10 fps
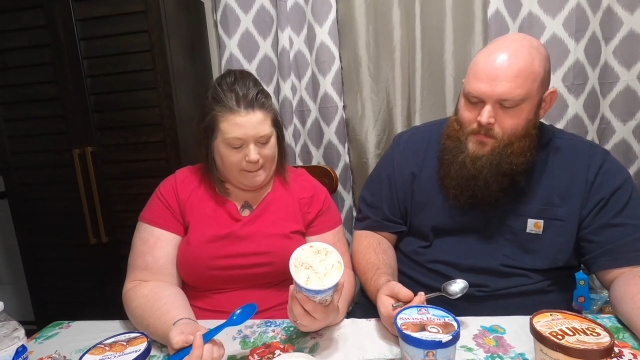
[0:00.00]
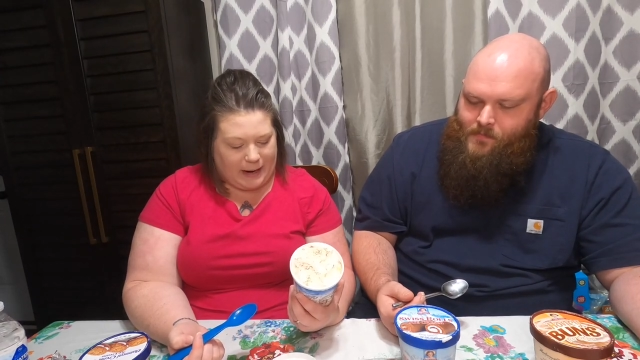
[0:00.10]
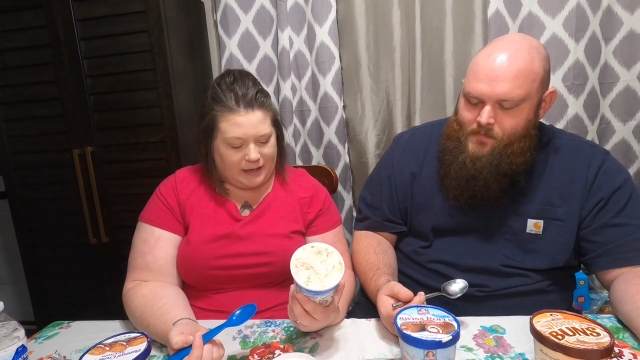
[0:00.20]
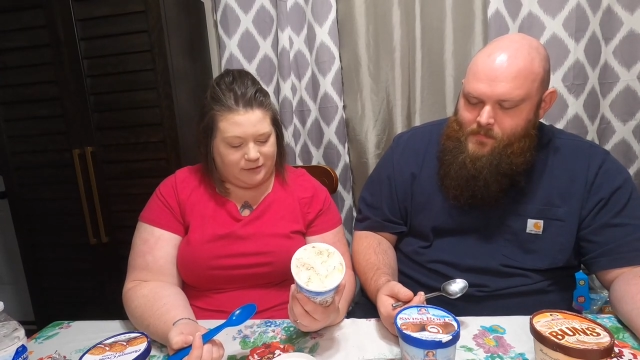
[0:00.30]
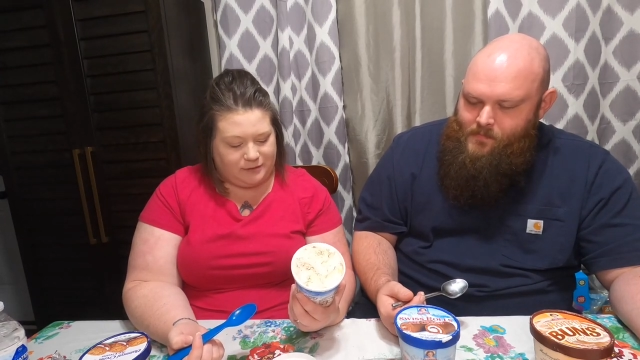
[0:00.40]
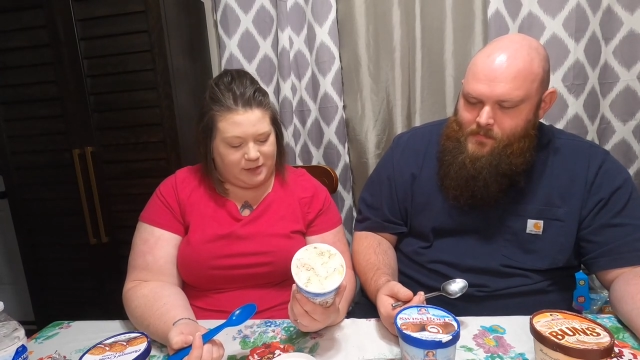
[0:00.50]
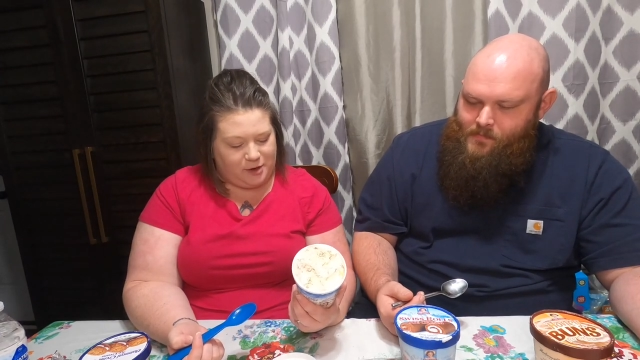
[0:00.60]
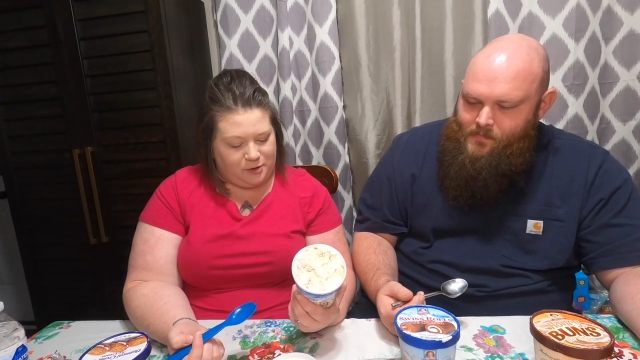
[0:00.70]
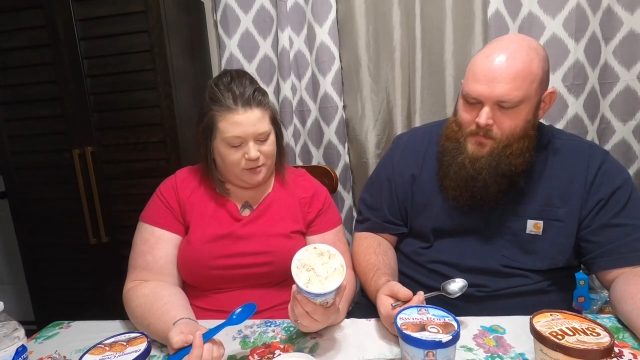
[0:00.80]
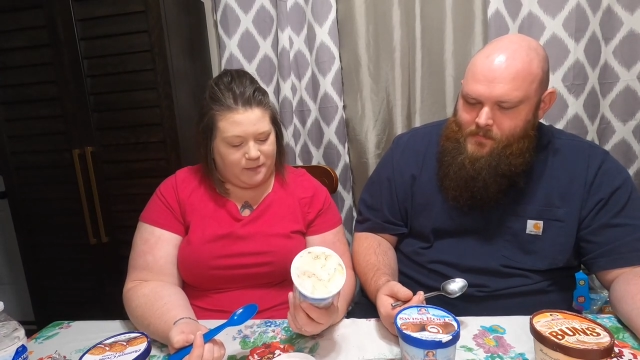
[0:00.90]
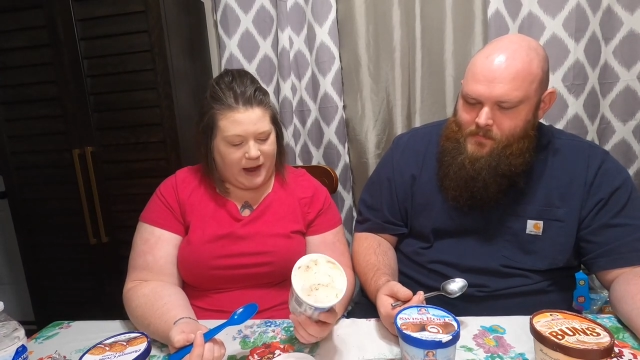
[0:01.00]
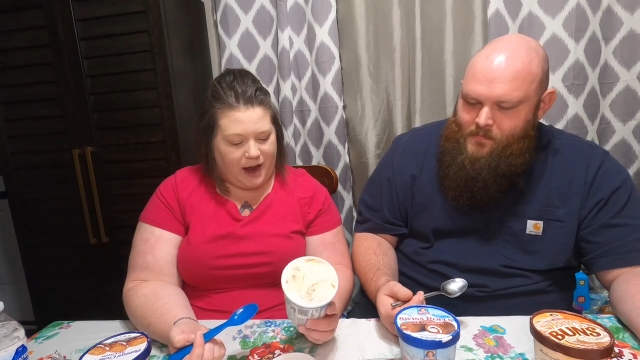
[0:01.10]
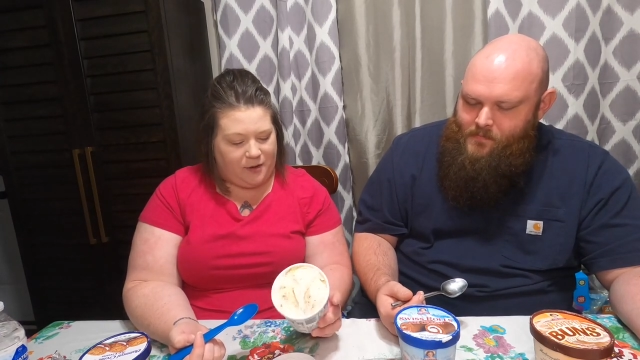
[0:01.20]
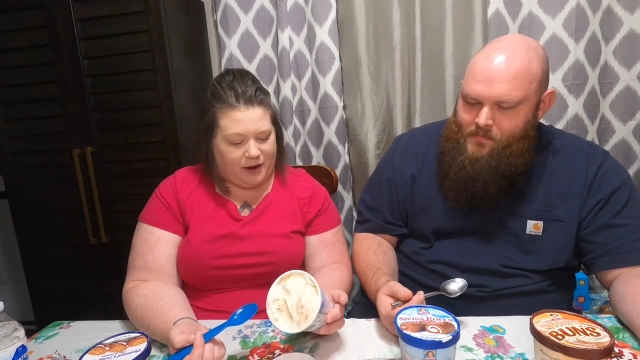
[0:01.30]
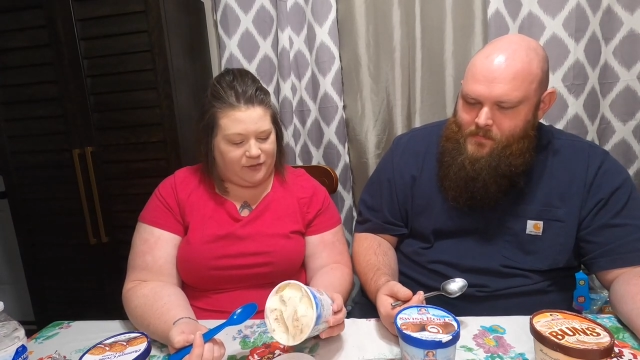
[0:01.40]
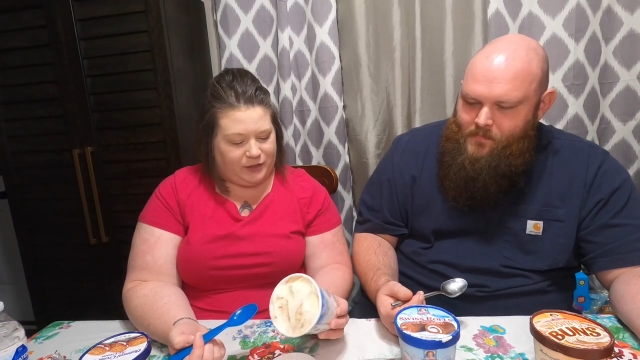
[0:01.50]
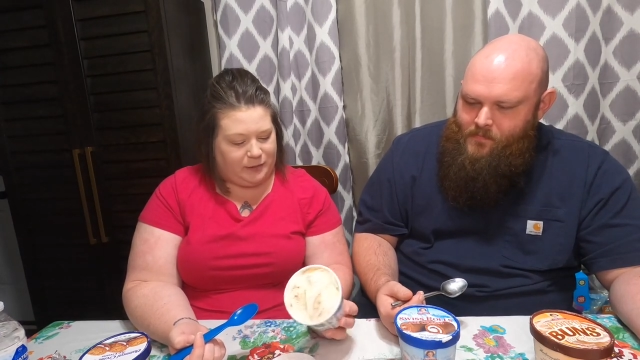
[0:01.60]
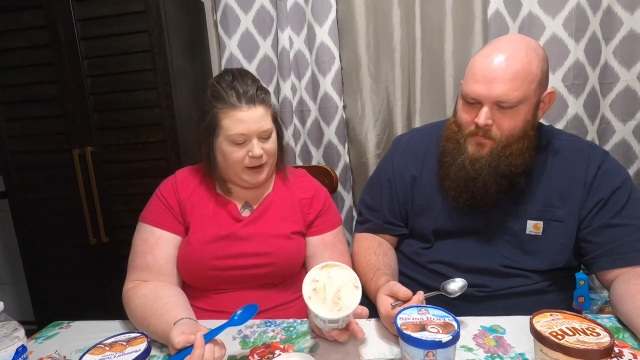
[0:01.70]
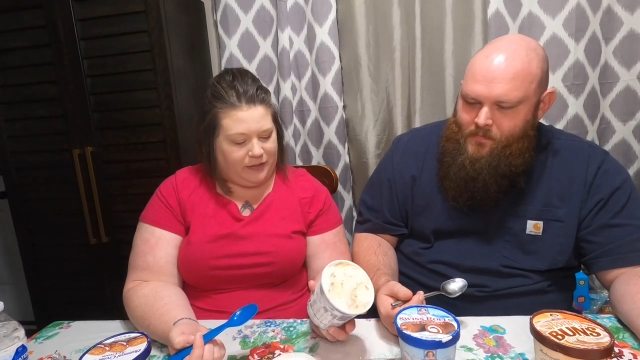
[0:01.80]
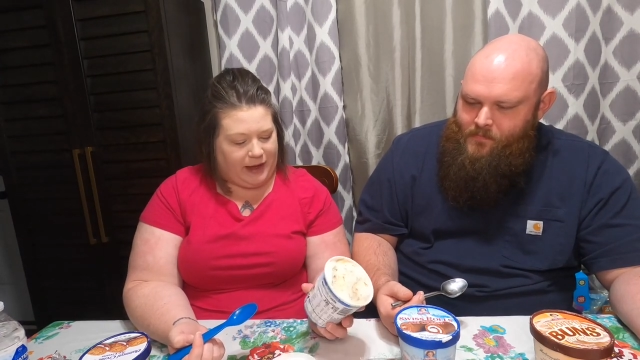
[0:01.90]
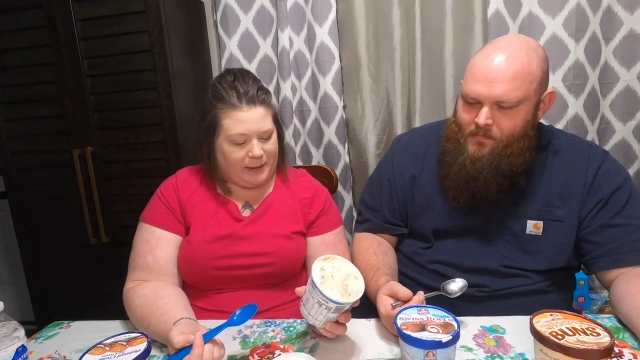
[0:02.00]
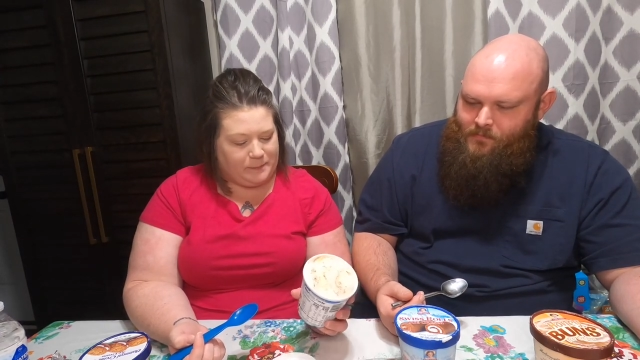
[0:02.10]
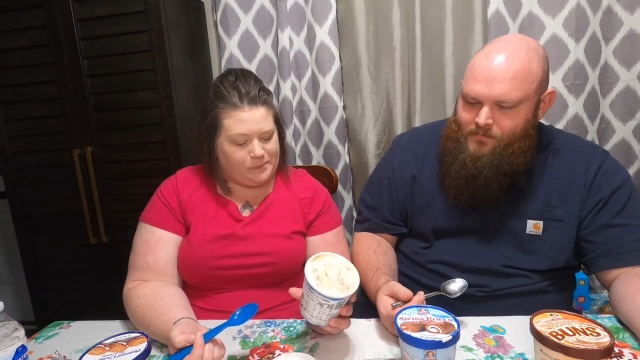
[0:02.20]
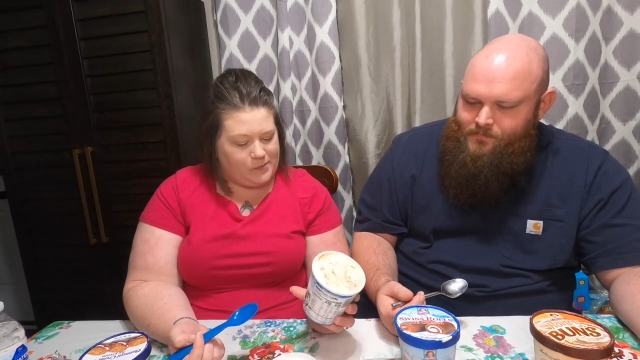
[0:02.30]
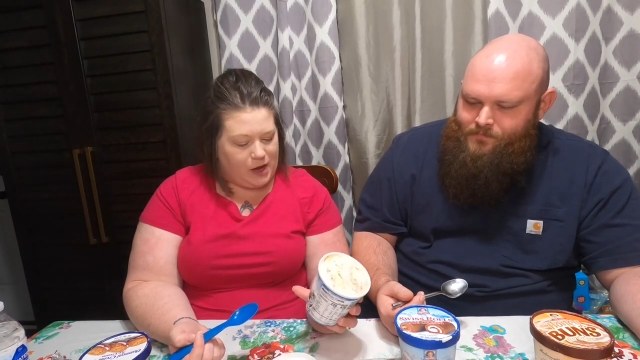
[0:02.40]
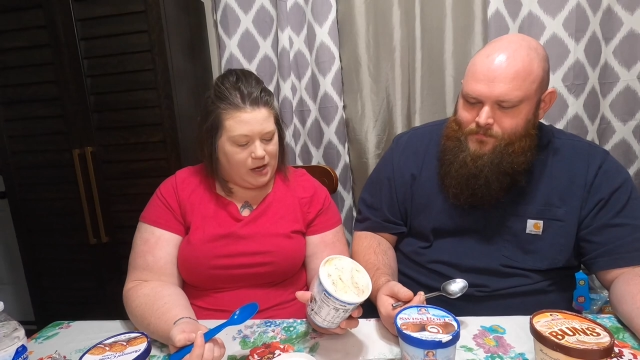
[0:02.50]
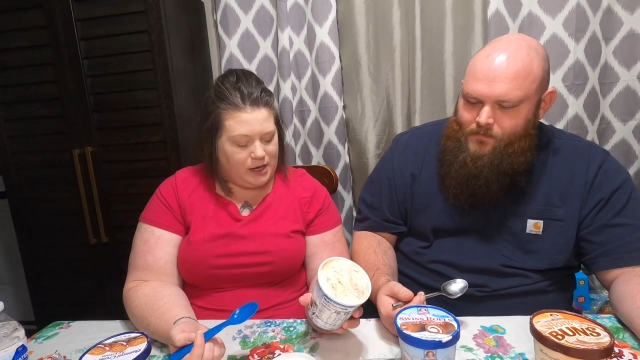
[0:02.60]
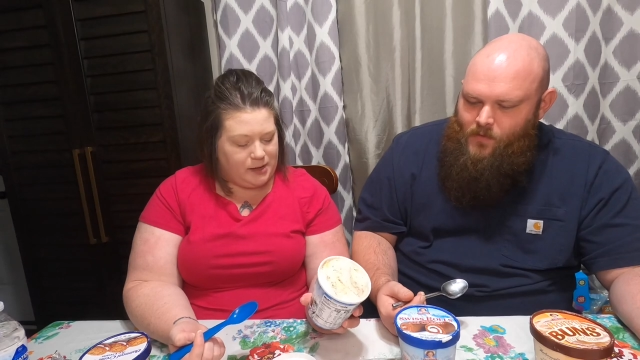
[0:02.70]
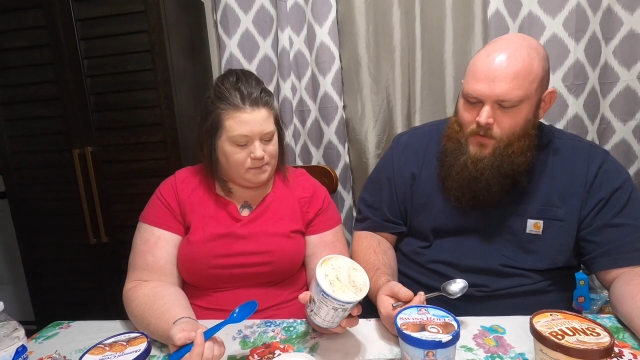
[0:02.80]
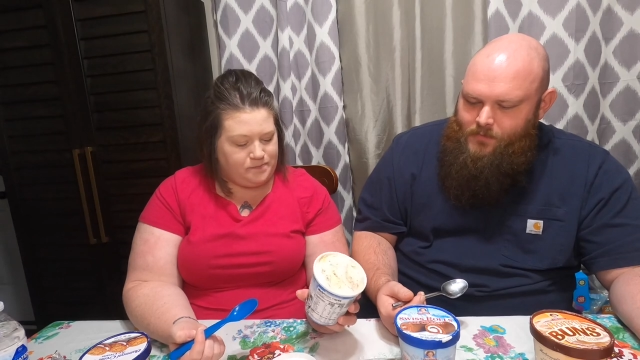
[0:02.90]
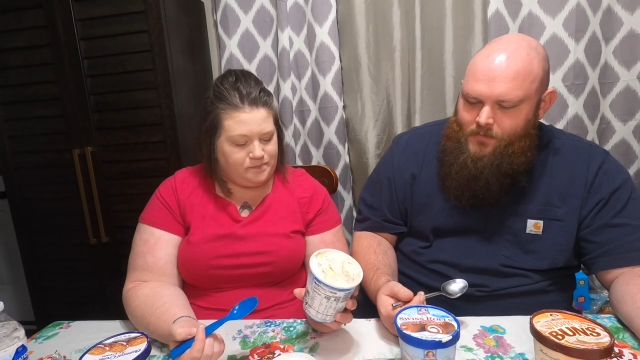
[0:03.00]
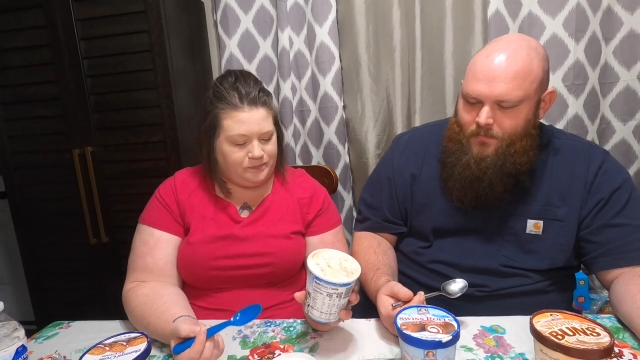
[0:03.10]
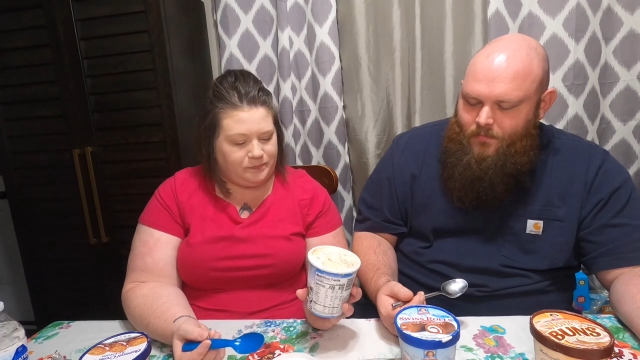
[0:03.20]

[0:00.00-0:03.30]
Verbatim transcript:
Speaker 1: I don't know how I feel about that. Funfetti